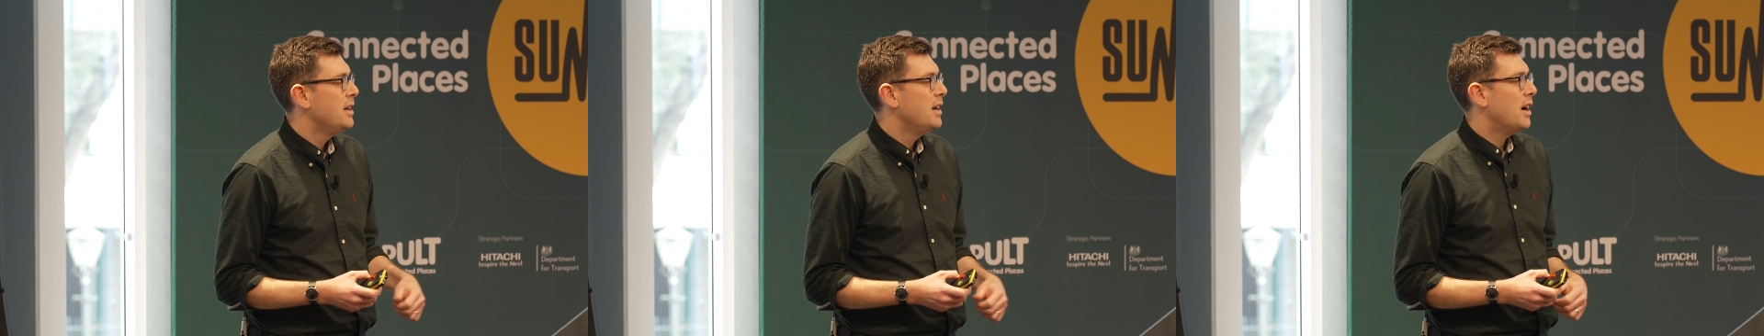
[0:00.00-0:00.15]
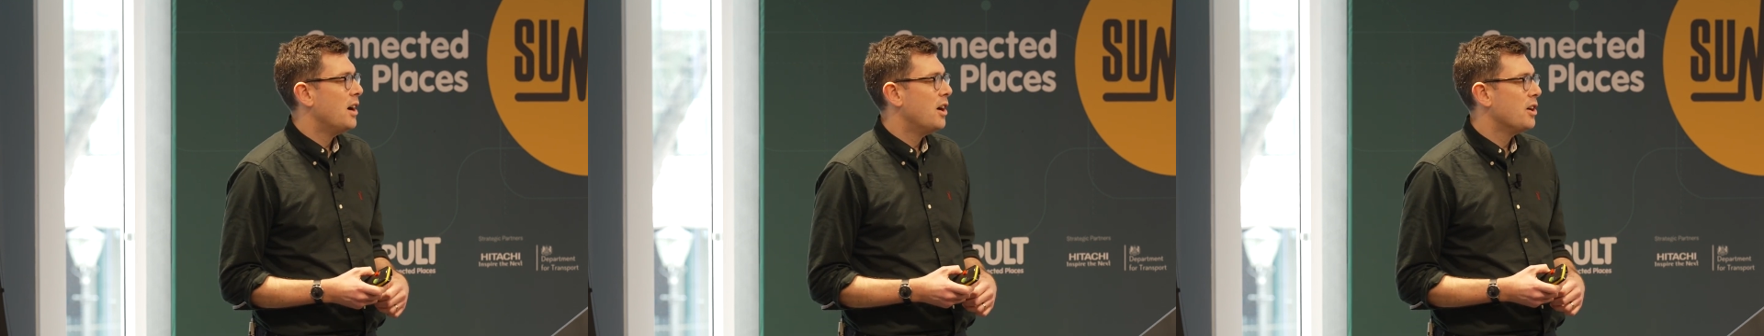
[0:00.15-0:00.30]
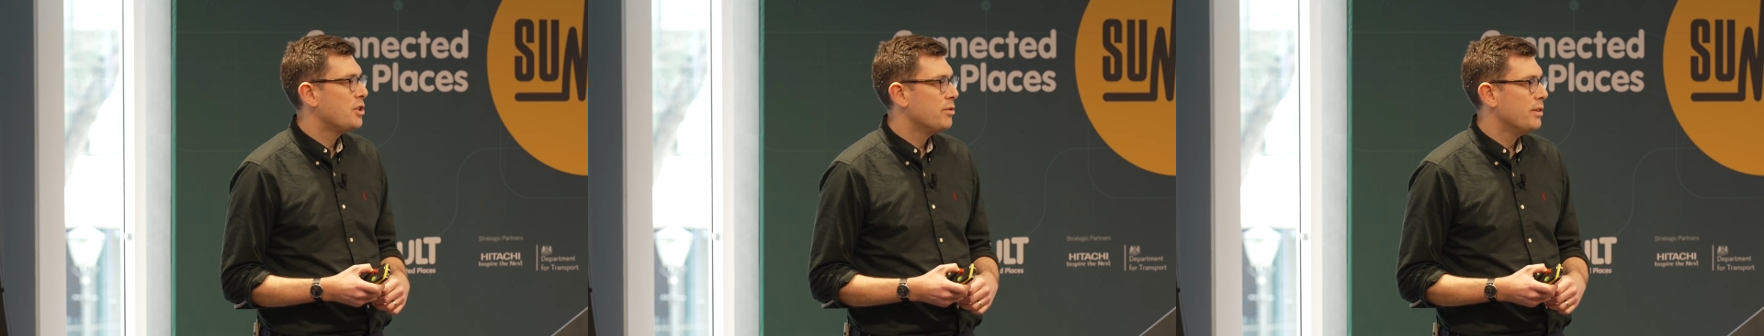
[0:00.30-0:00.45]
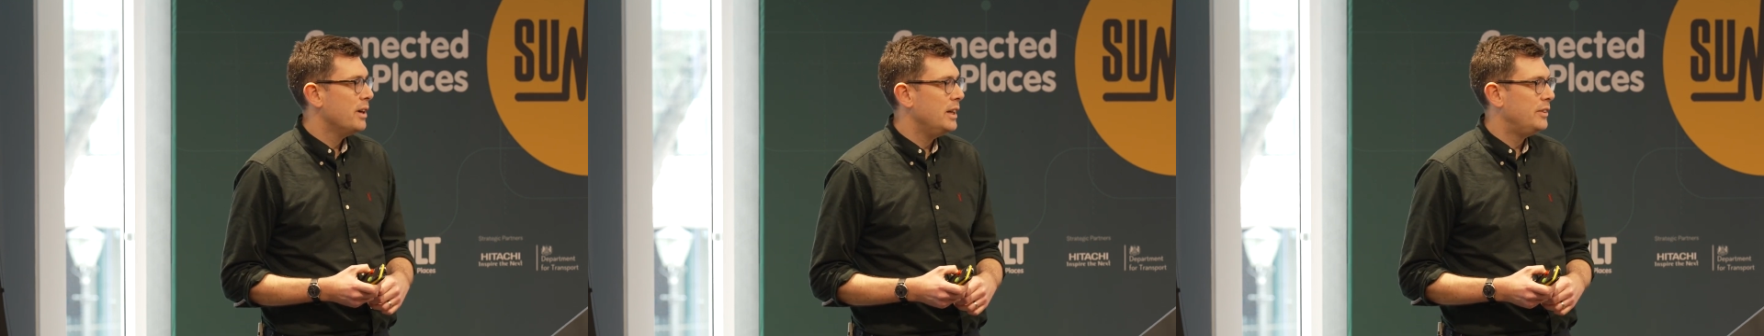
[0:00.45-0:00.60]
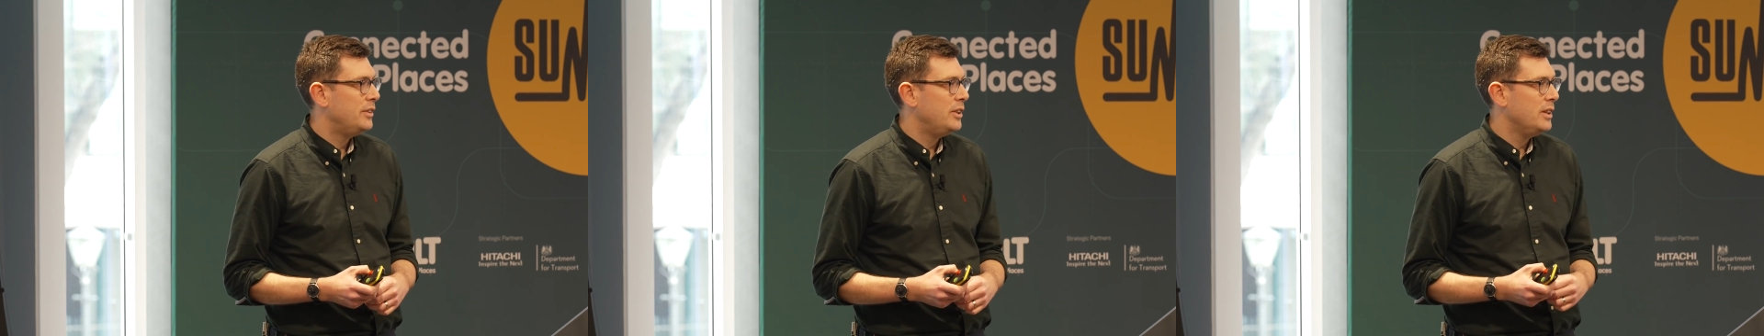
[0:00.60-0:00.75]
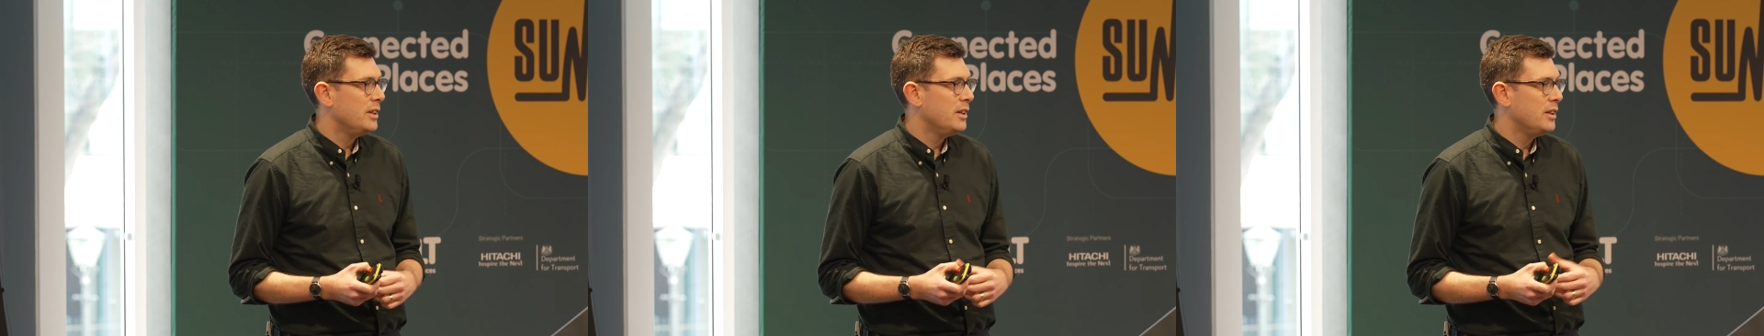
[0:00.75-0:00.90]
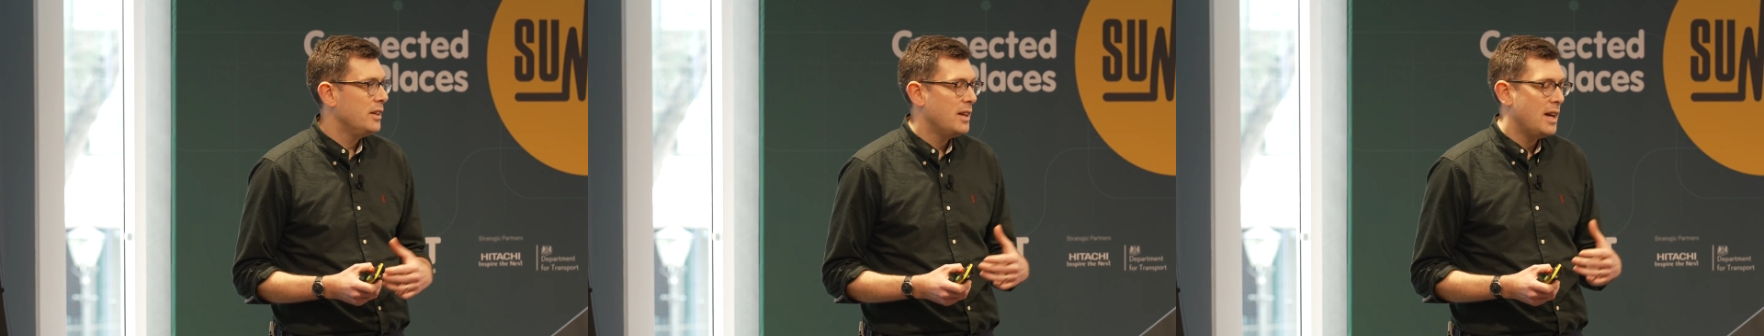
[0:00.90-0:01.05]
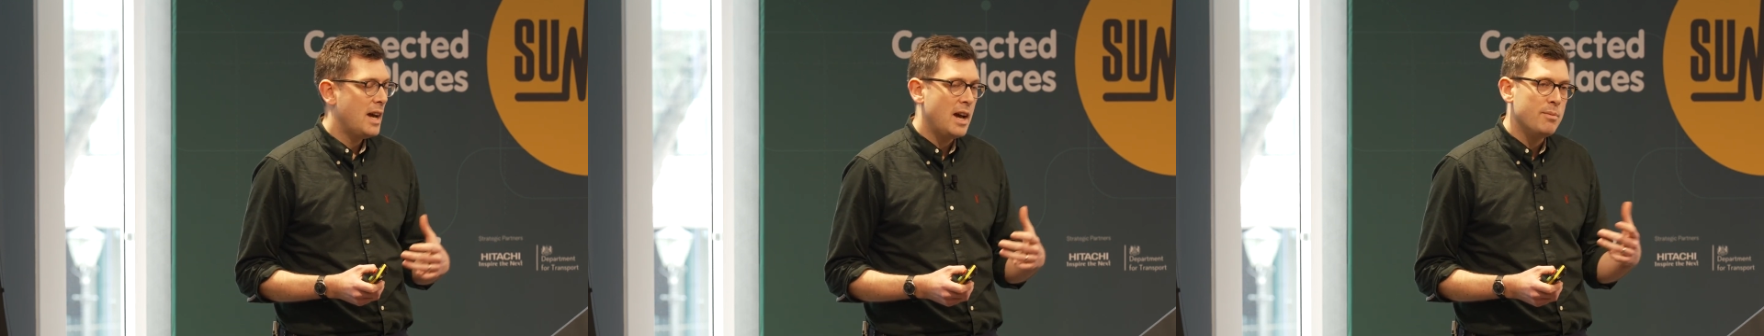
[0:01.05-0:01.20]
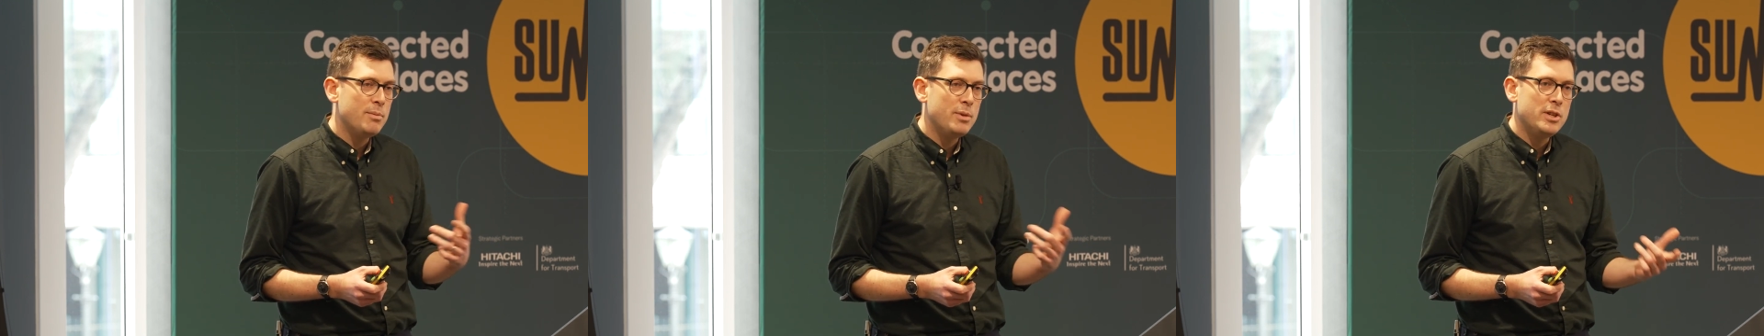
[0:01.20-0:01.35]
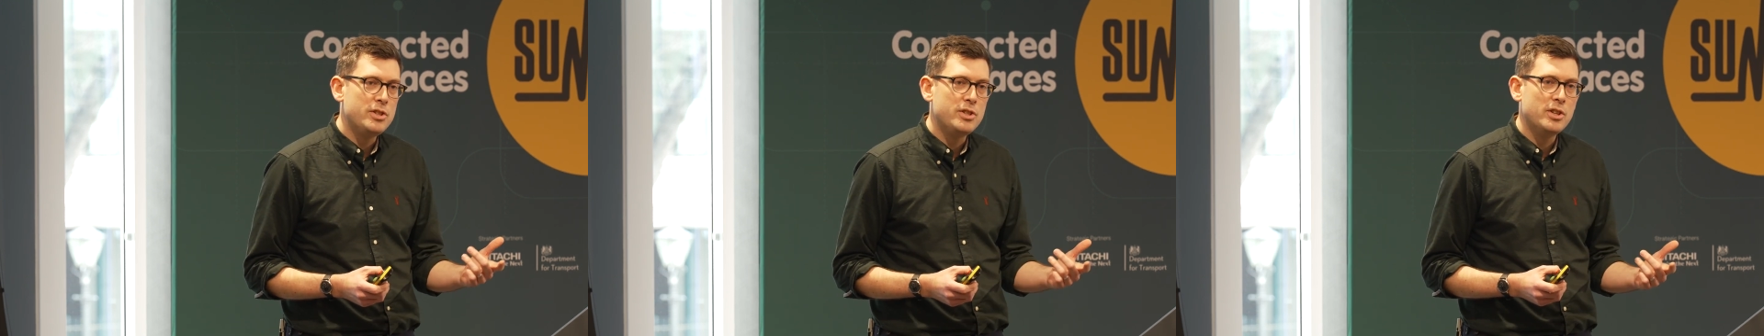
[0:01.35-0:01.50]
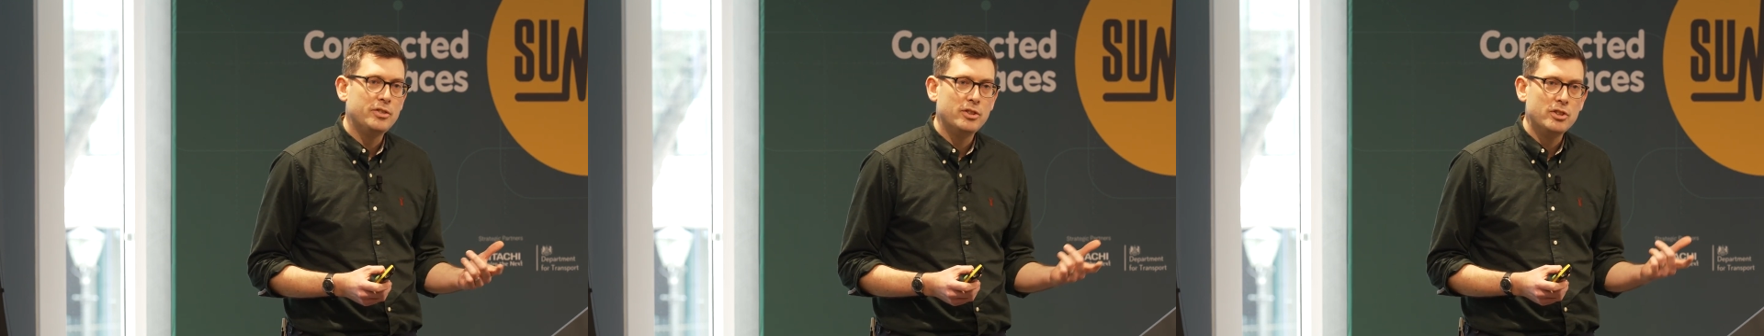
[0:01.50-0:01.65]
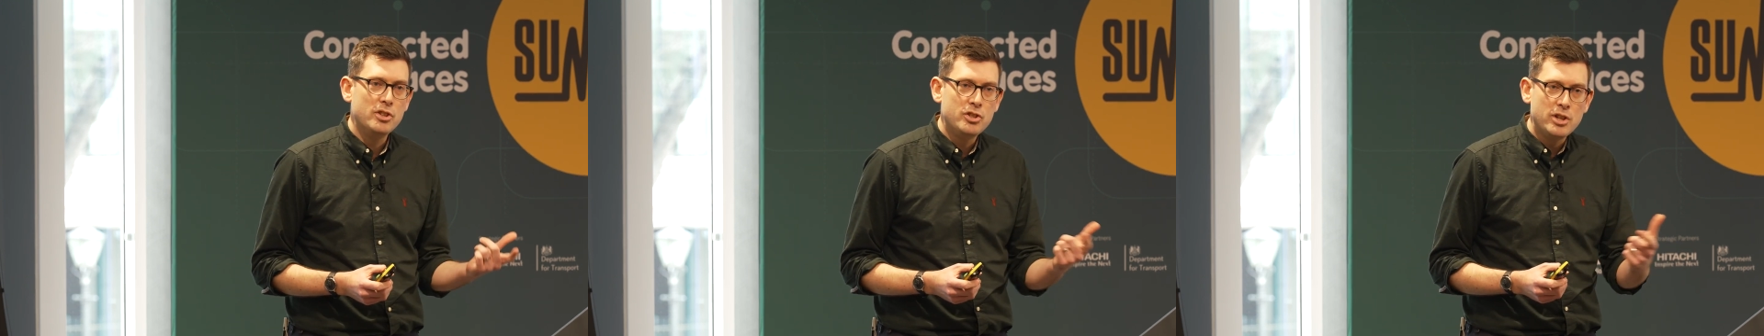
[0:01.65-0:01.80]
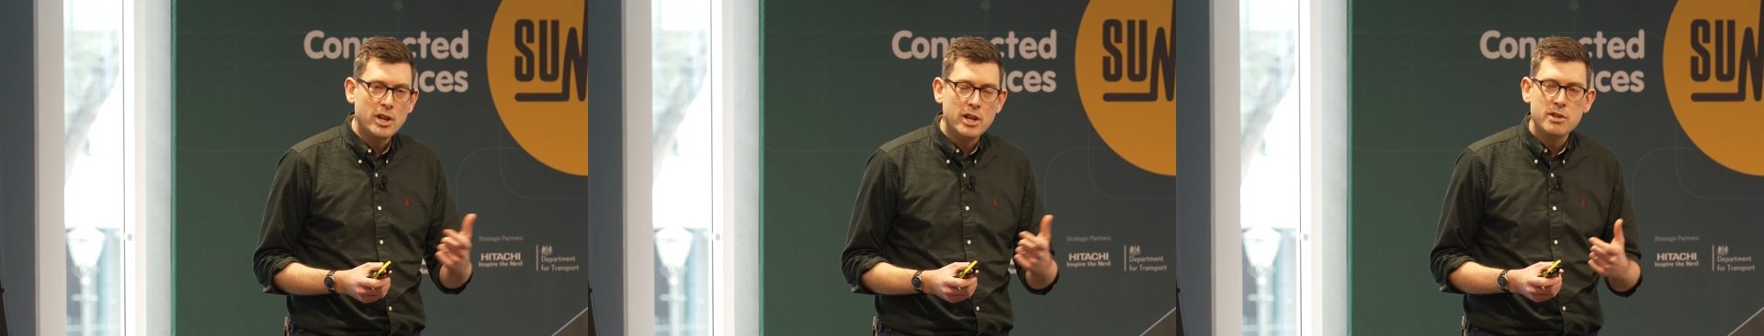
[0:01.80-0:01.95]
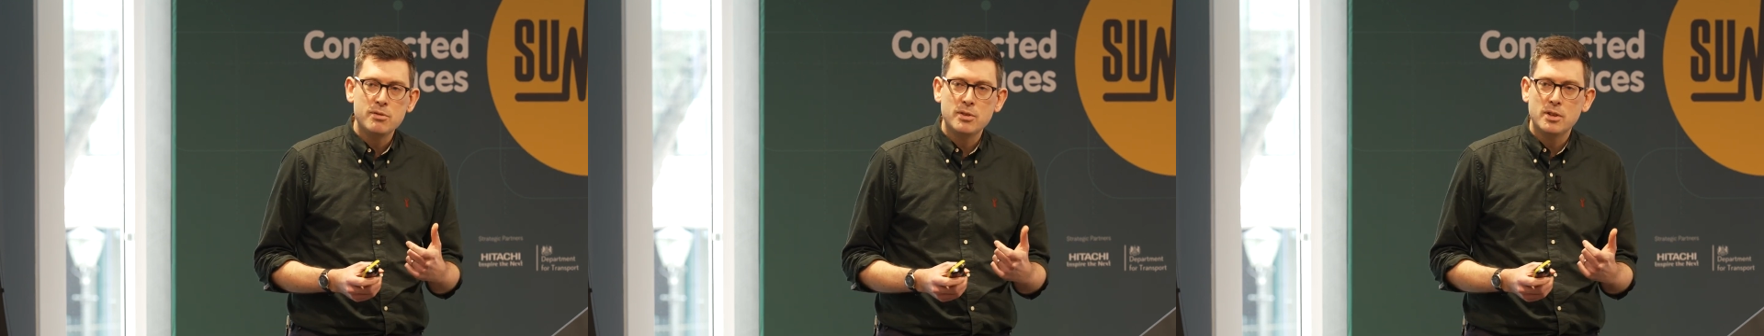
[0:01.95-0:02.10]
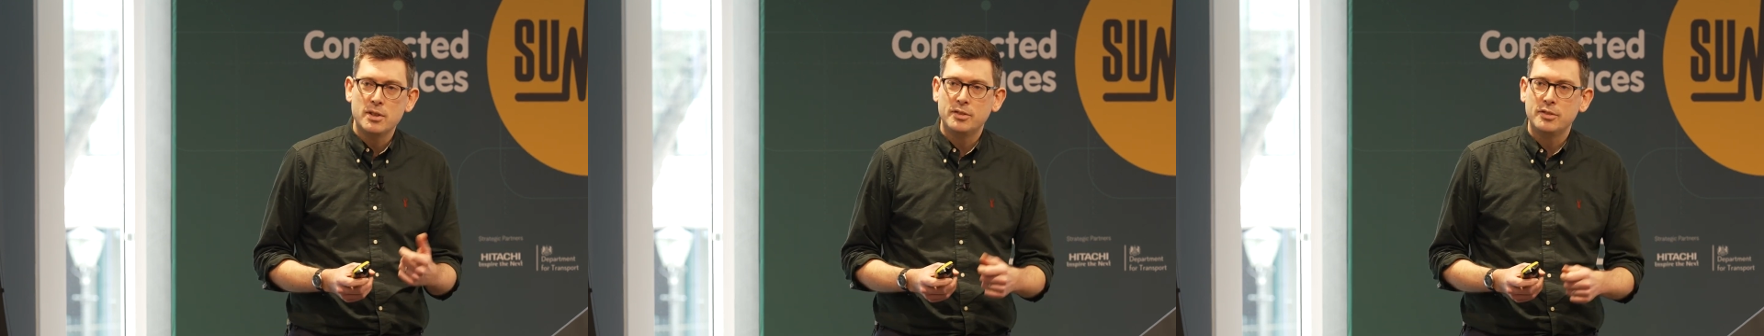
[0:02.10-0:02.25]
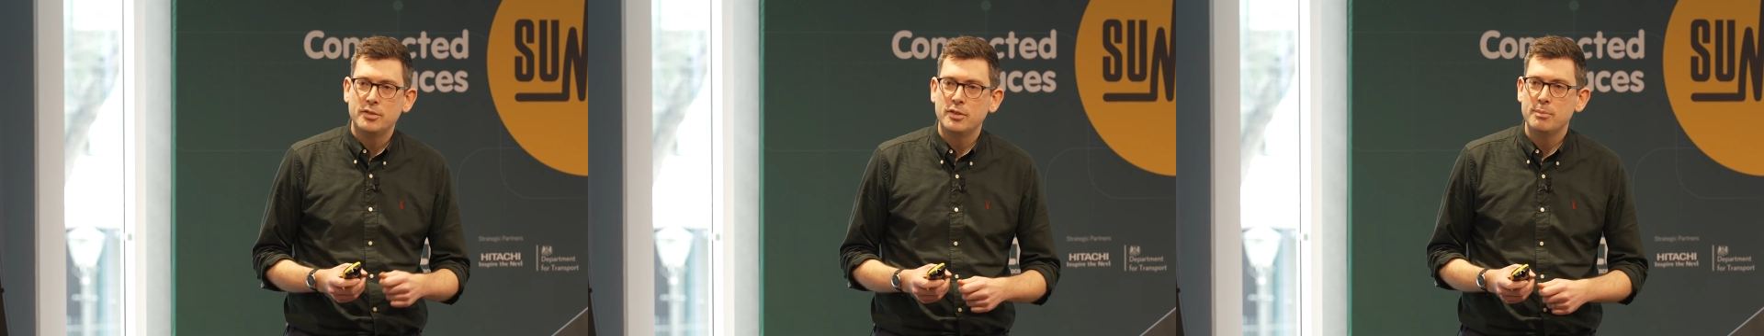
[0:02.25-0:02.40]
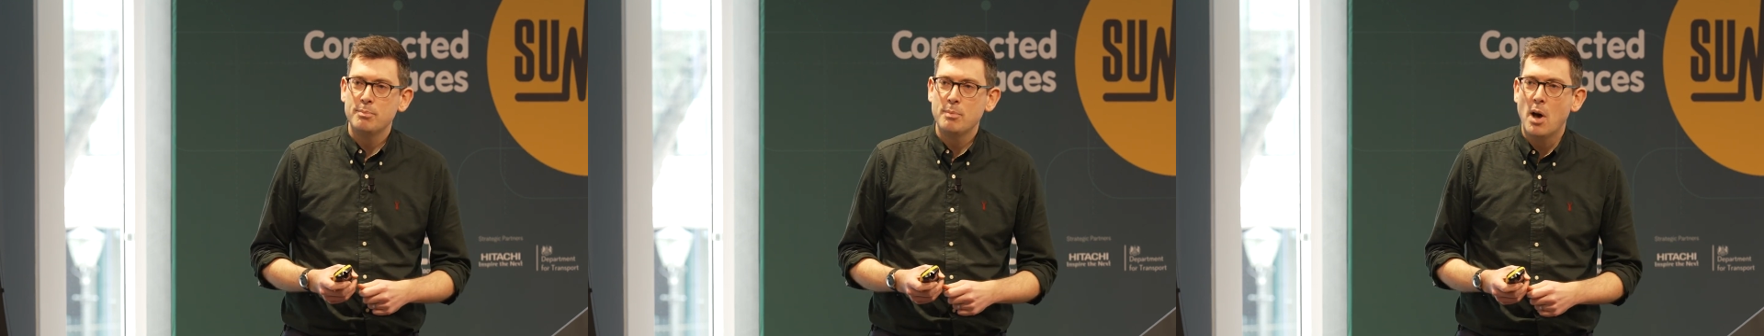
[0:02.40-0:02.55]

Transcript: are creating ambitious and generous